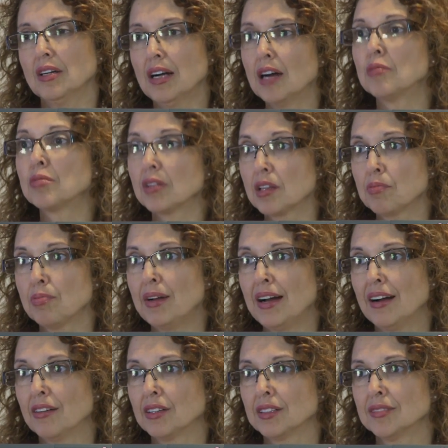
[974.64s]
I'm really
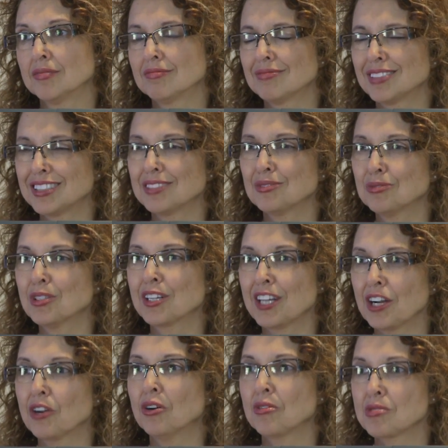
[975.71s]
proud and working
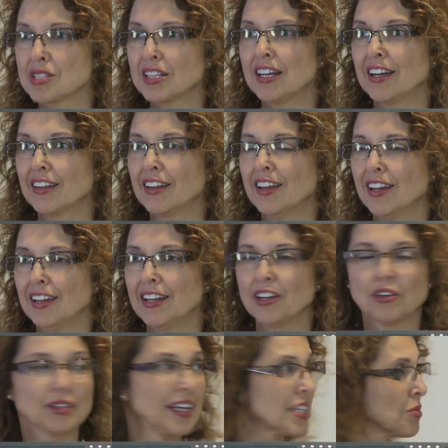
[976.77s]
at Coastline. And I
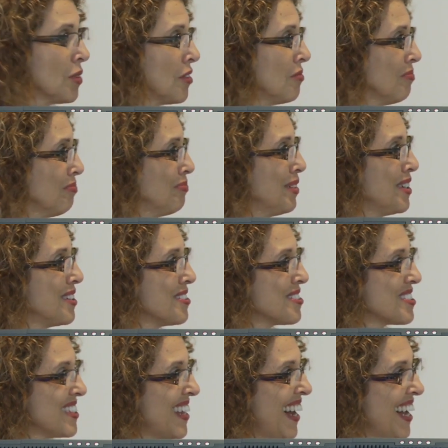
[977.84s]
know that's what Peters
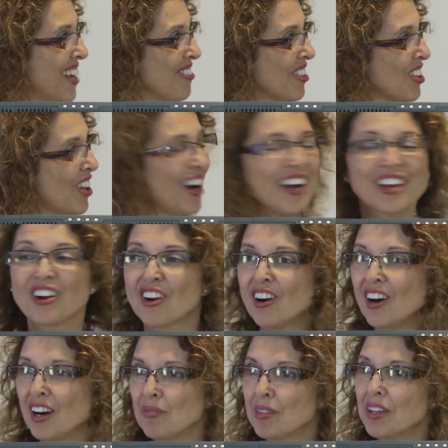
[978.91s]
and I have a lot in
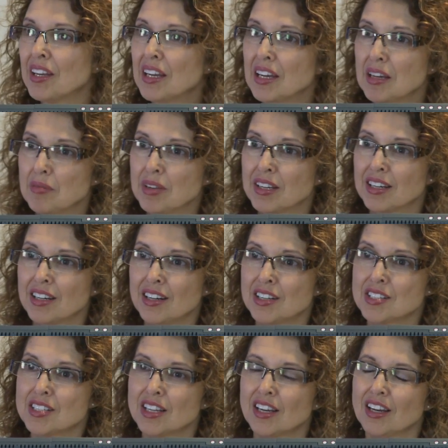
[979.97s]
common
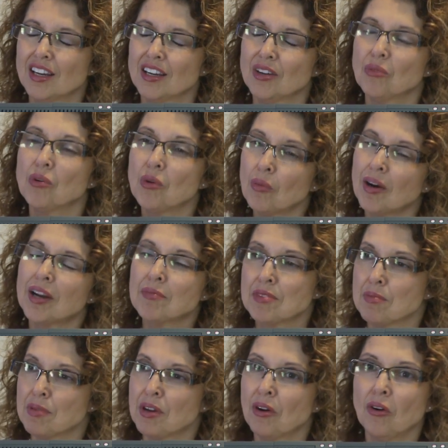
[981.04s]
because we want them
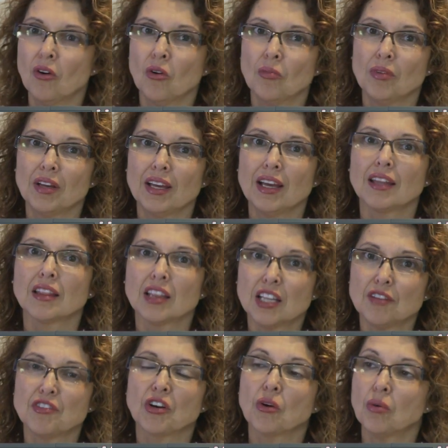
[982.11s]
to be home and
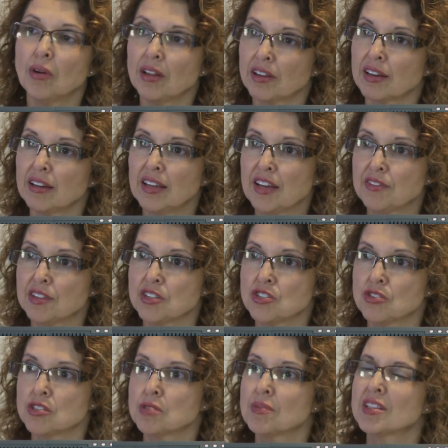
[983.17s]
live the quality of life they
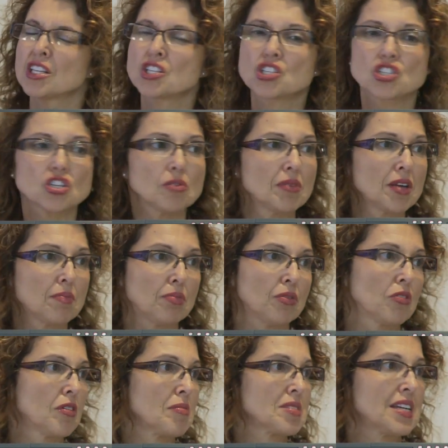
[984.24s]
choose. And there's so many
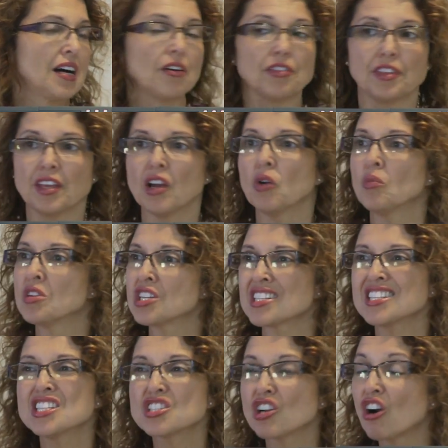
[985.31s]
programs out there. We
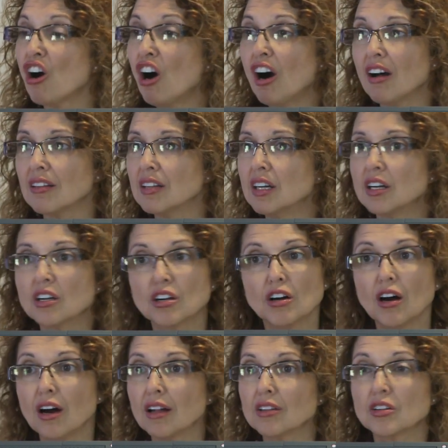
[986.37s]
just need to call,
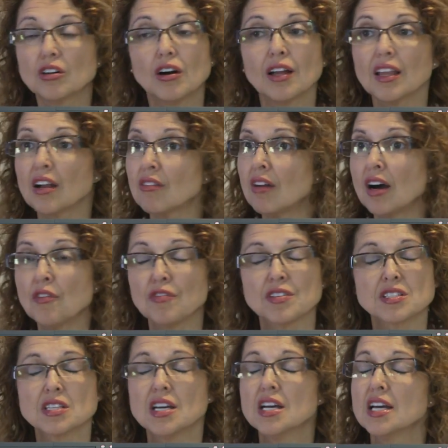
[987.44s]
call, call our
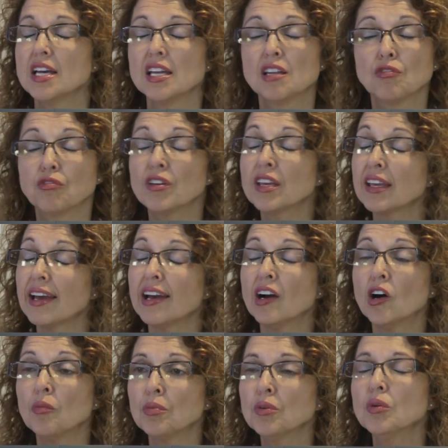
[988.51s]
office. And if we can't
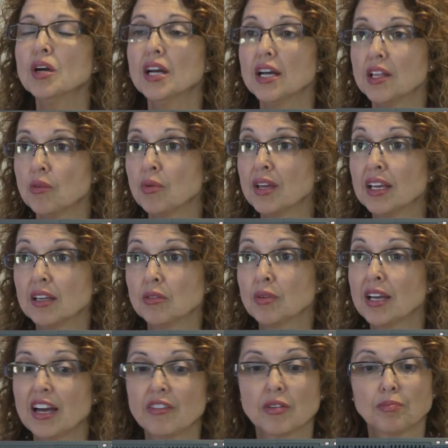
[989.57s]
help you, we,
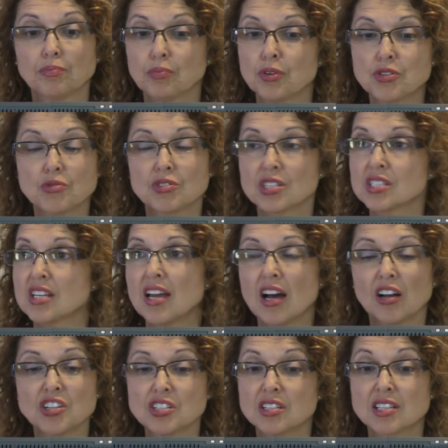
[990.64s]
we have a person just
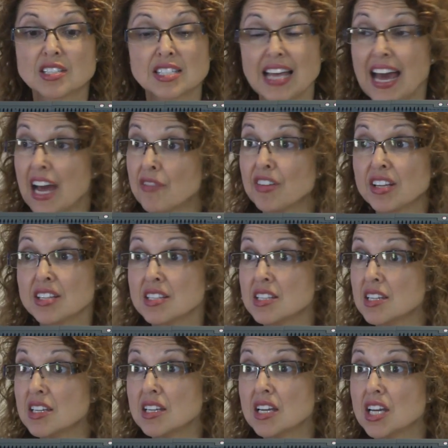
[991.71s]
all she does is
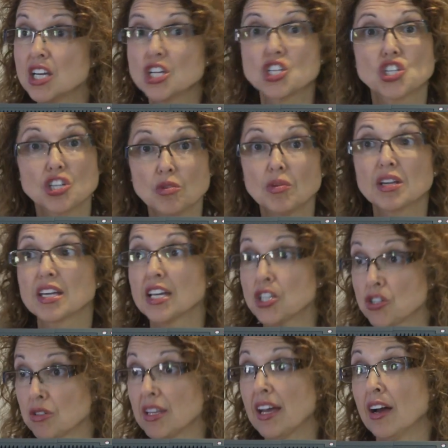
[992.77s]
advocacy she will
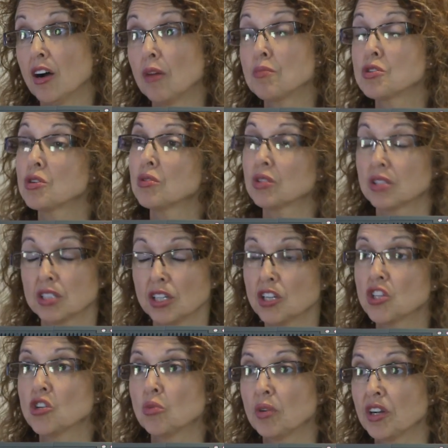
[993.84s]
get you the help she'll tell
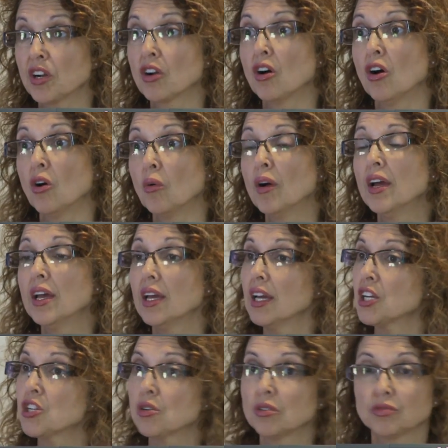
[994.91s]
you where to go
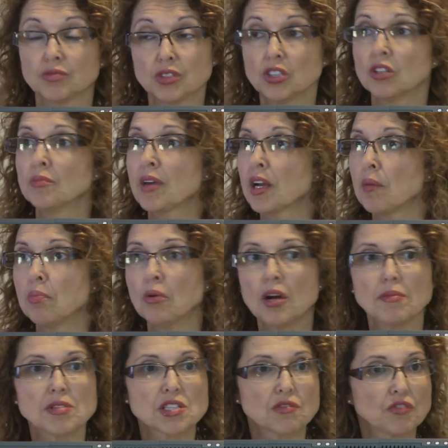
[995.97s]
and she'll you know make
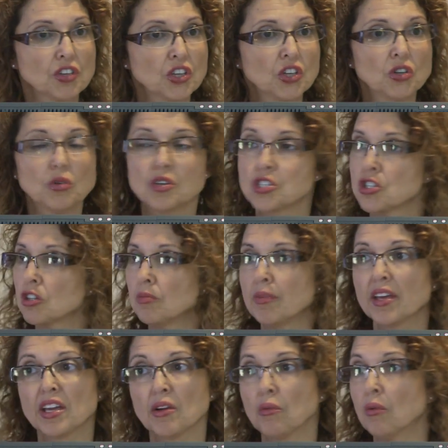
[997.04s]
appointments for you and she'll
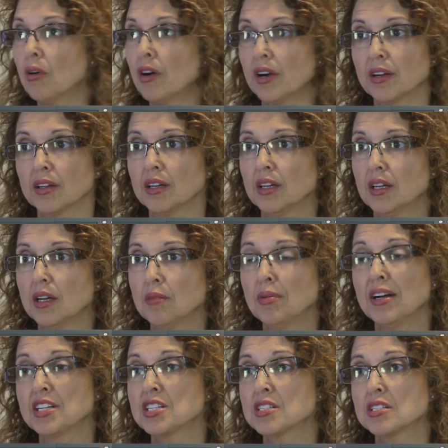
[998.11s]
make it work
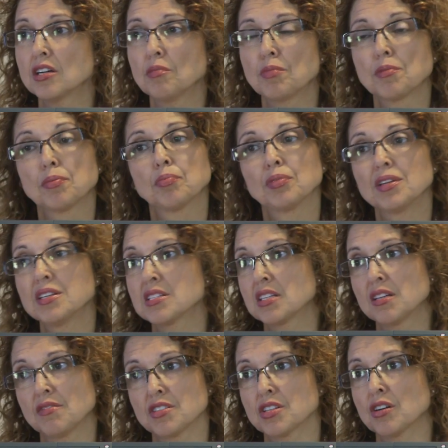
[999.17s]
but i just tell people please
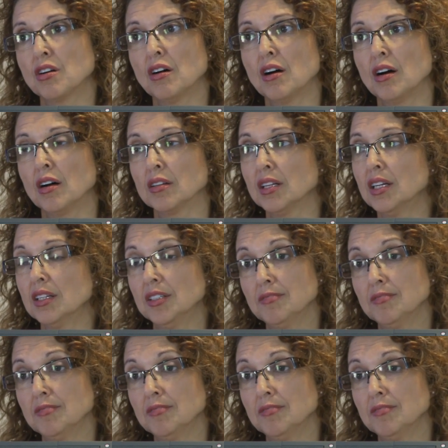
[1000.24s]
give us a call